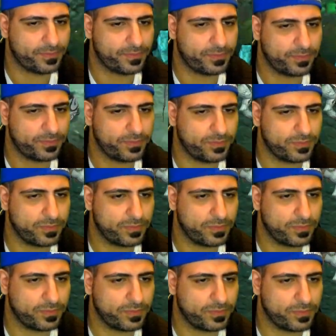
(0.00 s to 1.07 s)

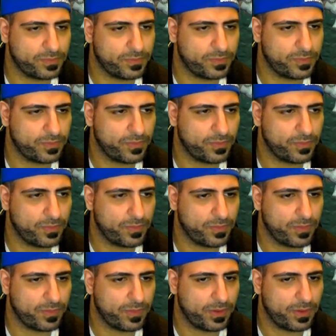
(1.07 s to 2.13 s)

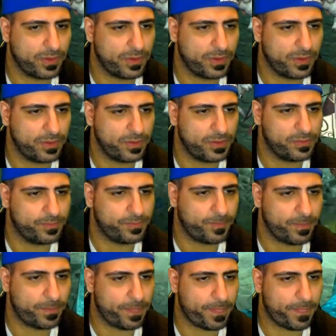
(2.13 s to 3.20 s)
[no speech]